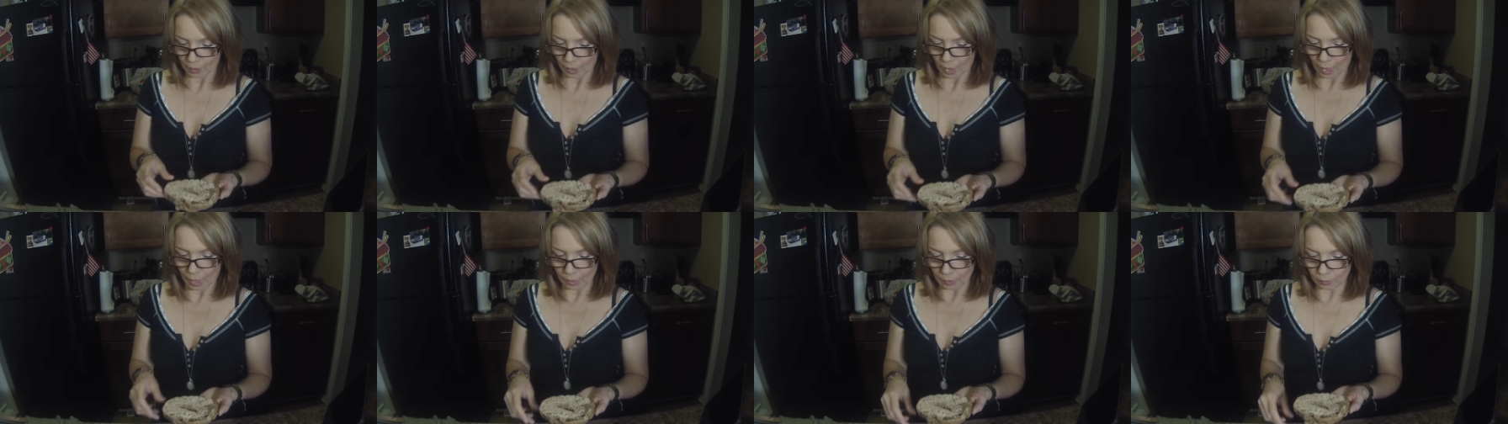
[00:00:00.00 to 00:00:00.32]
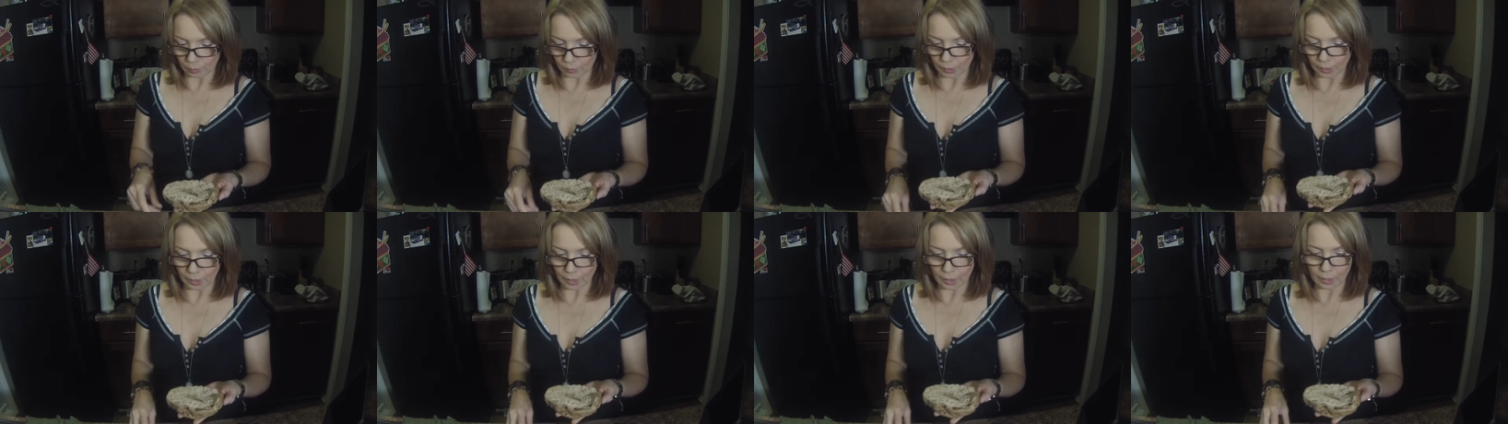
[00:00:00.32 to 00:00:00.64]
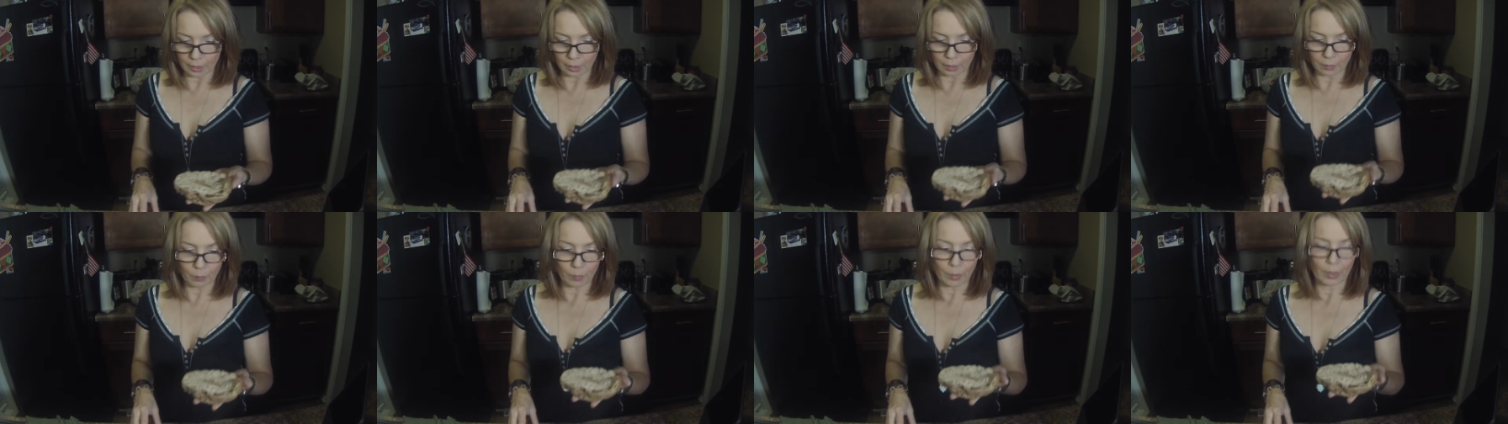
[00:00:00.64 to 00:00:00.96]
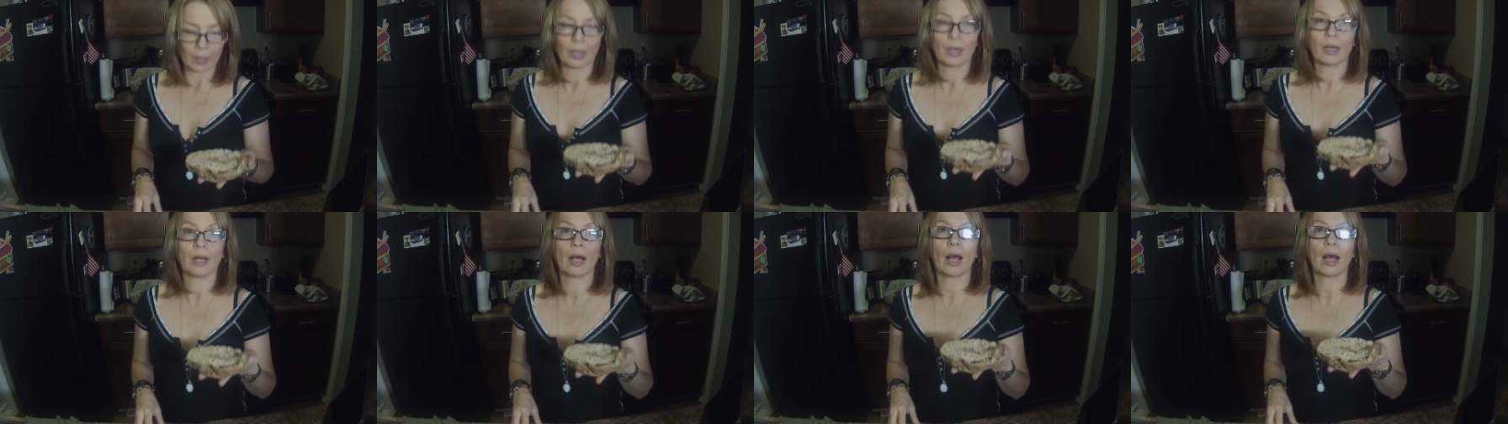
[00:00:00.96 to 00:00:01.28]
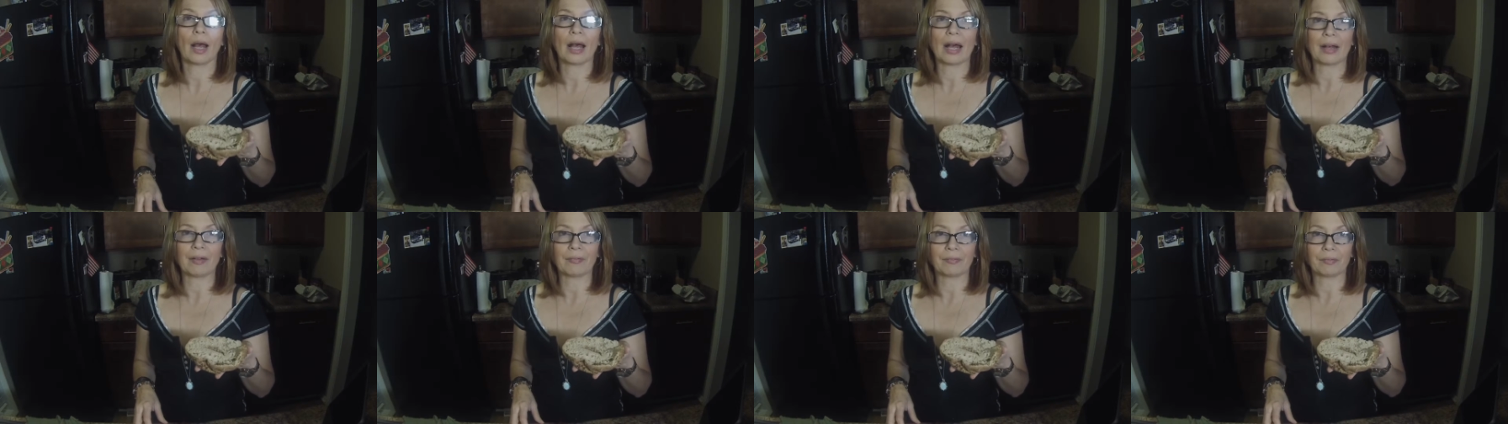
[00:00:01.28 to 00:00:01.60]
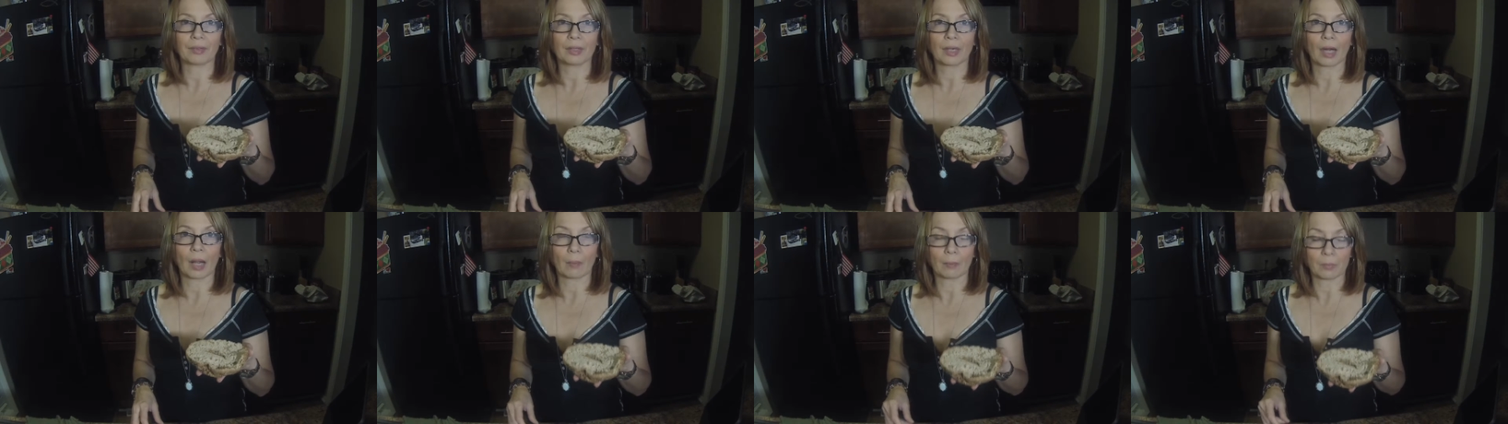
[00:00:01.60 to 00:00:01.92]
I only eat in
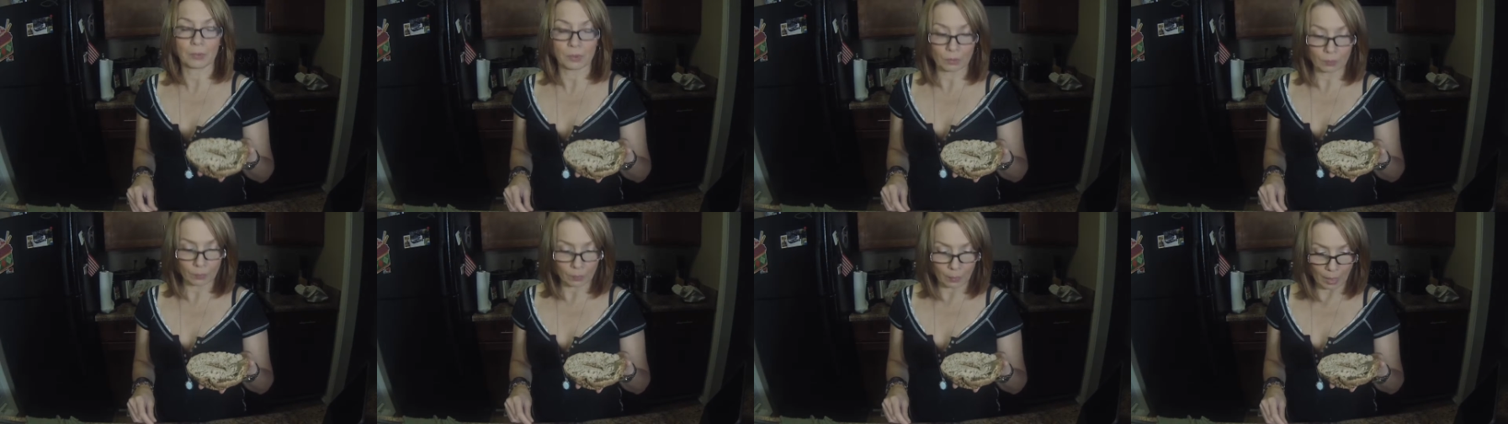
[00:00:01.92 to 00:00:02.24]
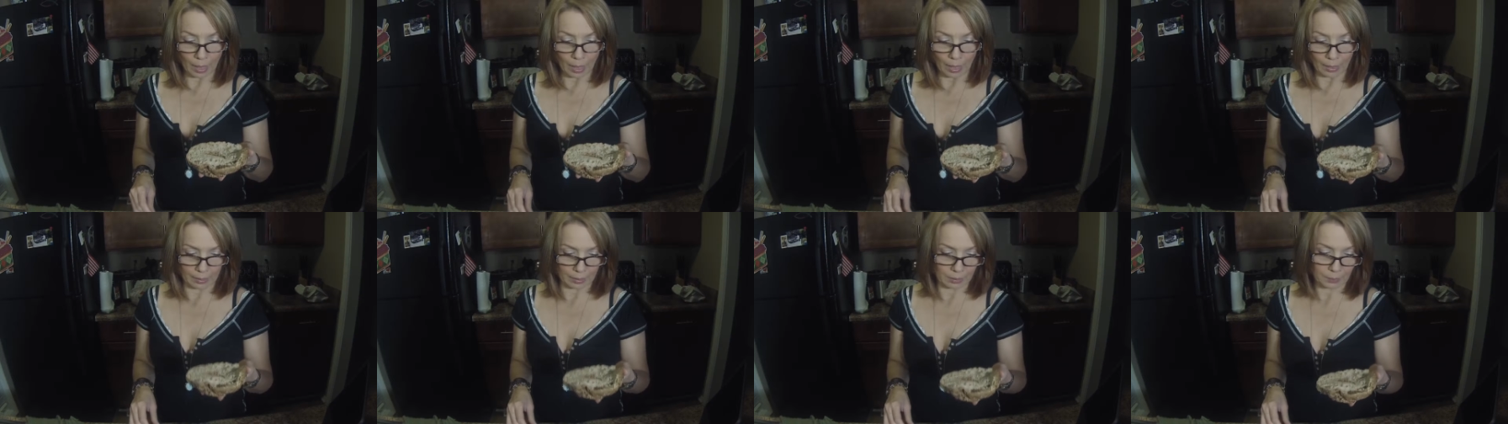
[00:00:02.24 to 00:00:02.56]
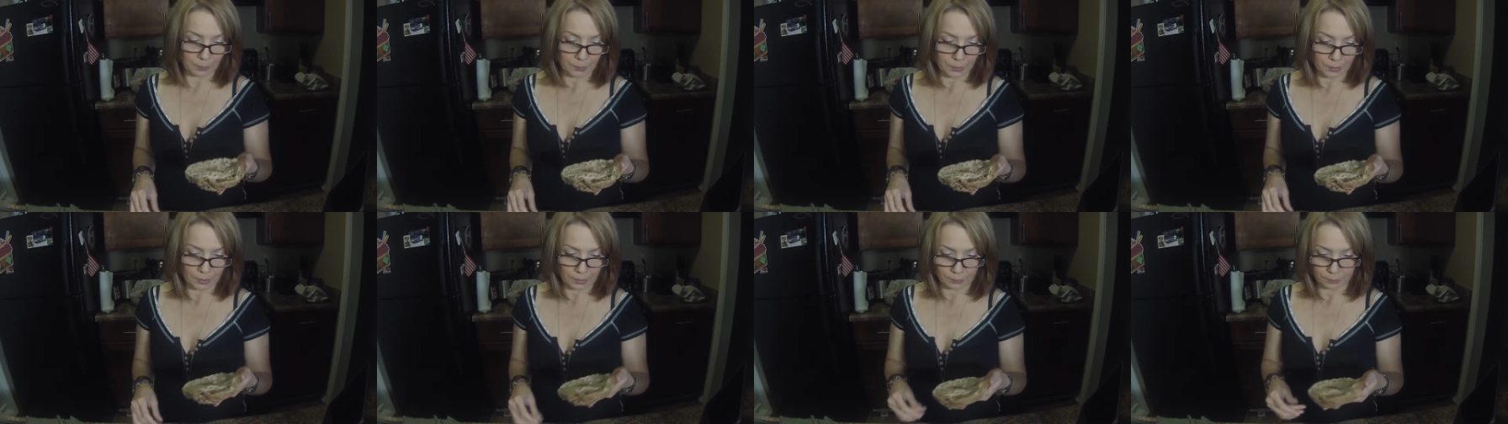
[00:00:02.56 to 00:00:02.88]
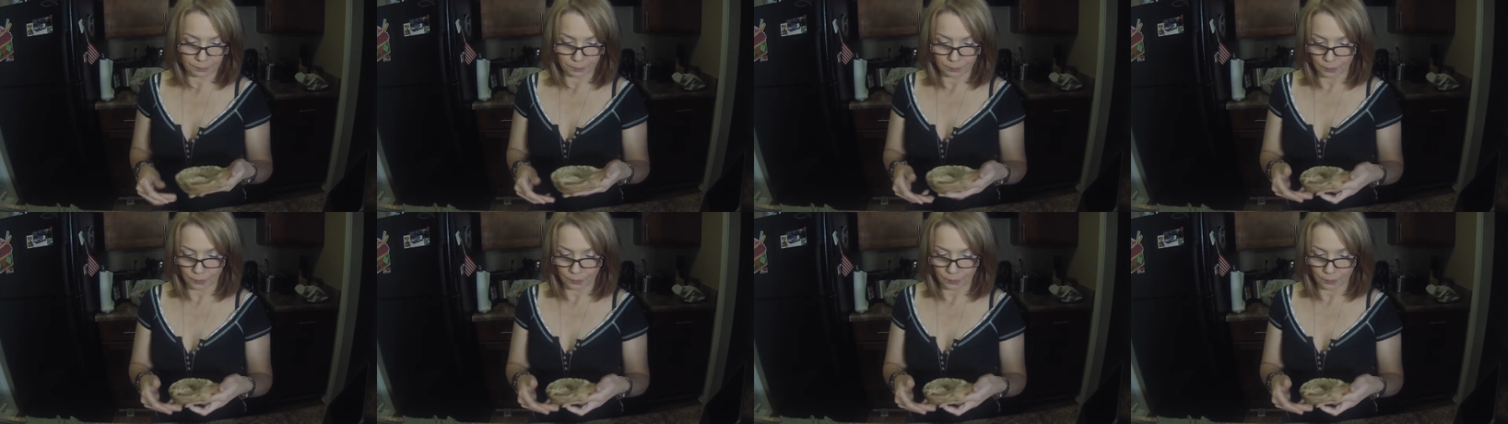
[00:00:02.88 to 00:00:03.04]
1.5 grams of carbs,